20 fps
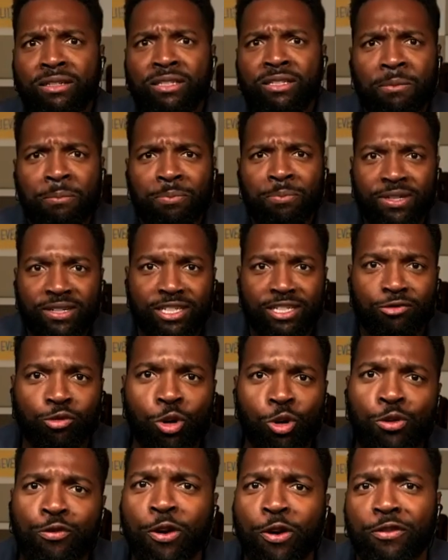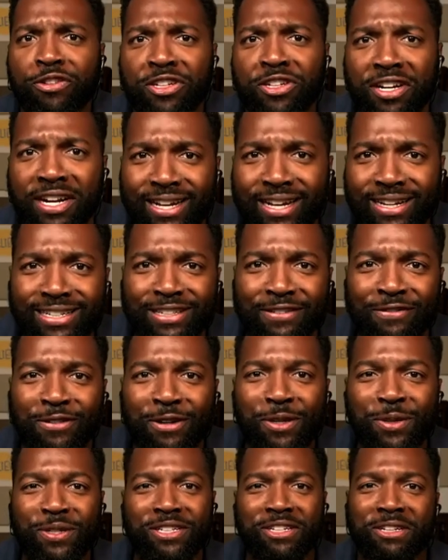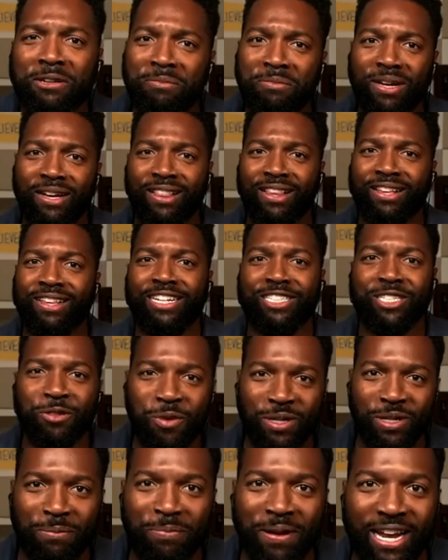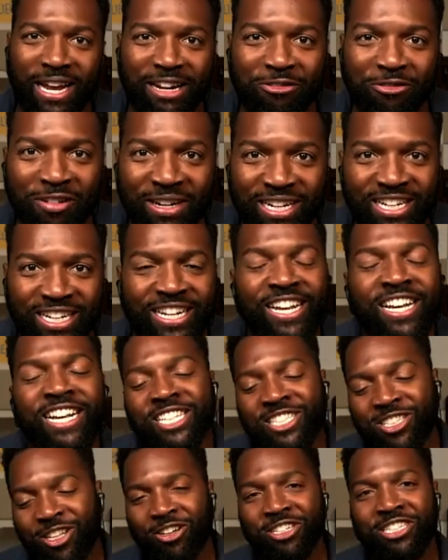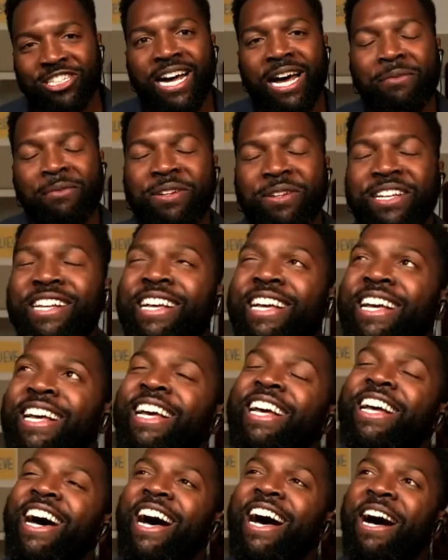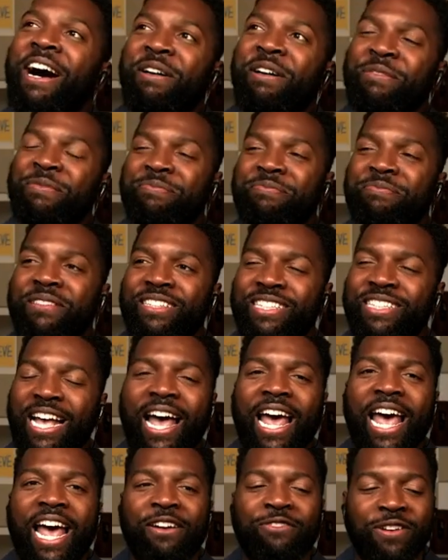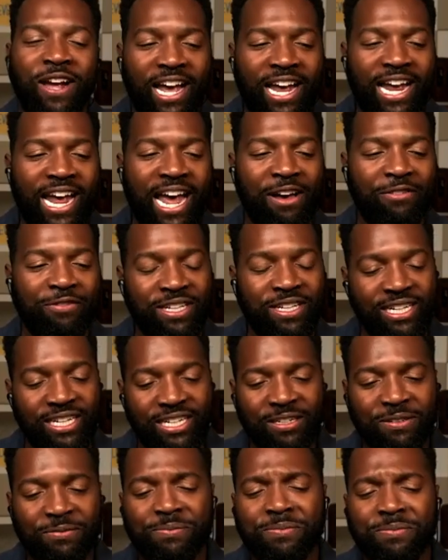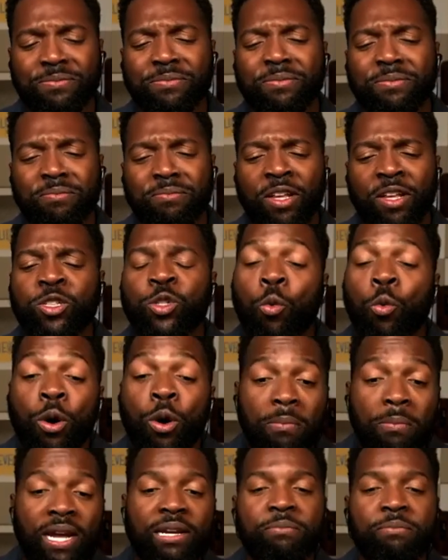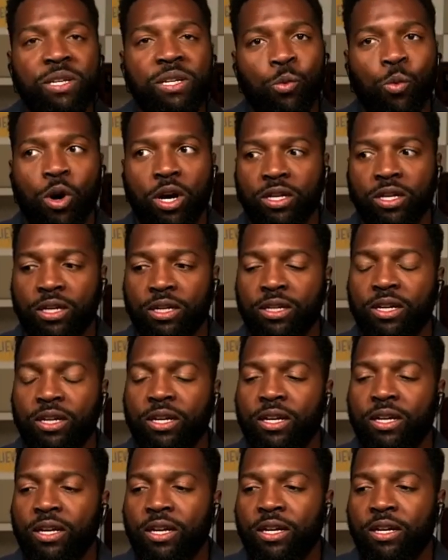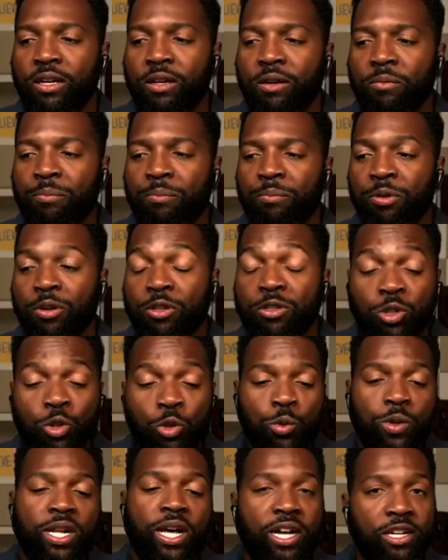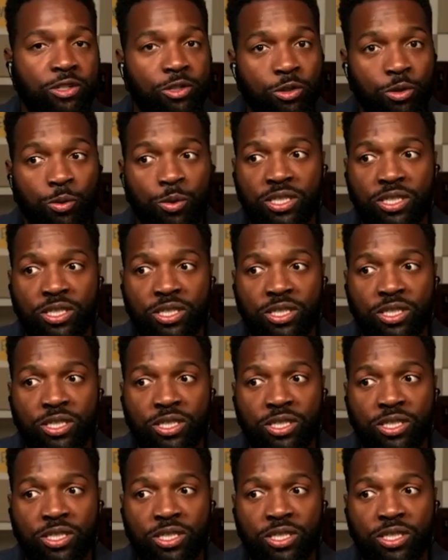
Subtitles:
I'm putting this boot over your head and this boot in your belly because you want to pay rent and start shopping. I have kid. So what made me want to pursue what I do, which